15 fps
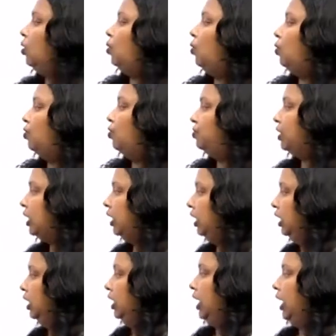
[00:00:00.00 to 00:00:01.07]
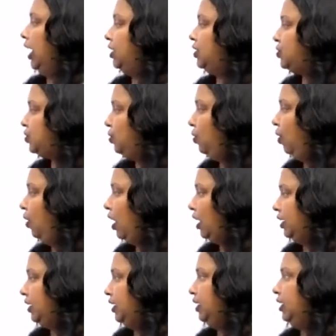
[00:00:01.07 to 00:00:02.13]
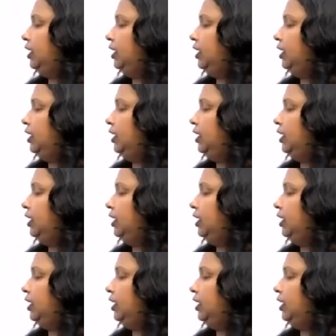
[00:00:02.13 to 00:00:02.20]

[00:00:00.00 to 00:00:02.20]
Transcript: over x squared